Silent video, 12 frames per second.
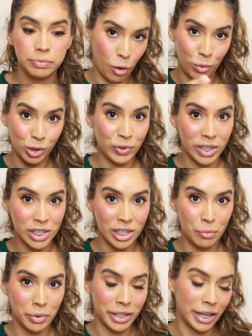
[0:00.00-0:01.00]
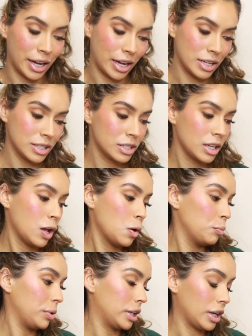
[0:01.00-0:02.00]
Almost finishing up with the eyes,
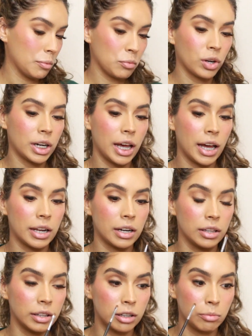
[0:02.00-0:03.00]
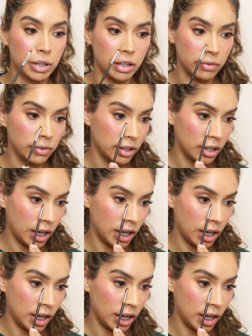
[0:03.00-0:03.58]
but I'm going to add a little bit of